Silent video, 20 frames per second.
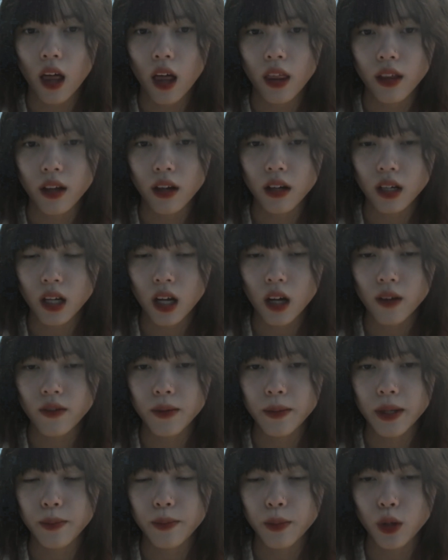the
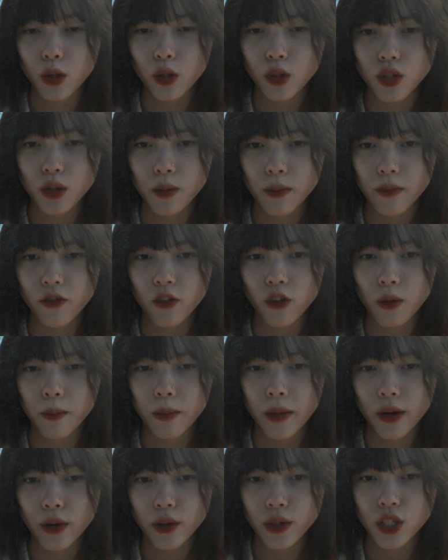government push for
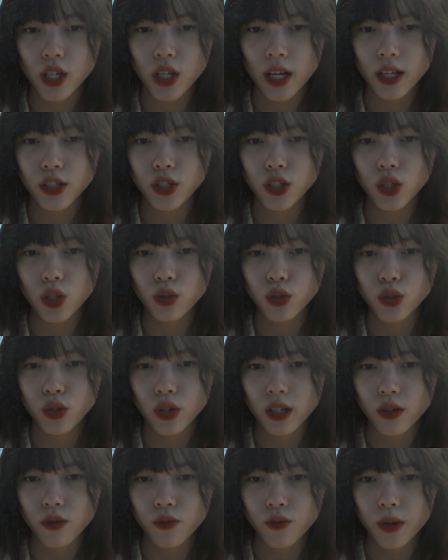marriage and
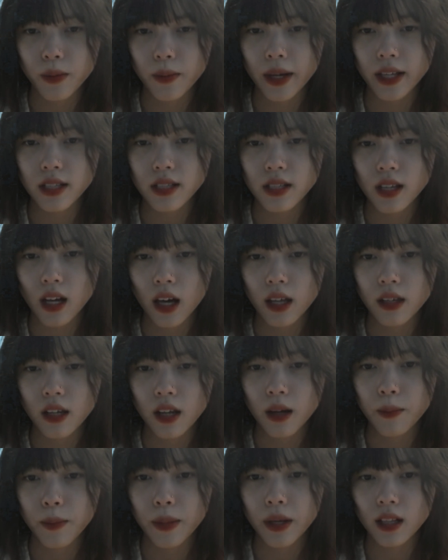children remains
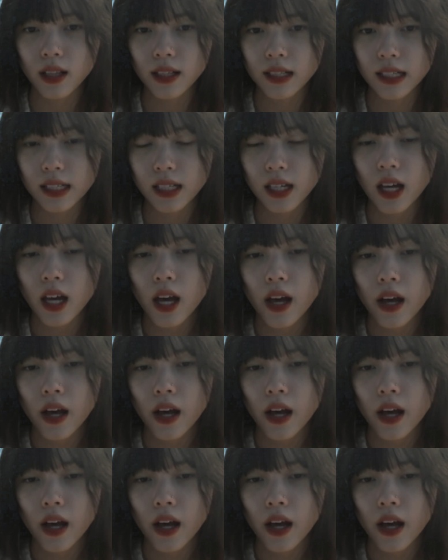unappealing,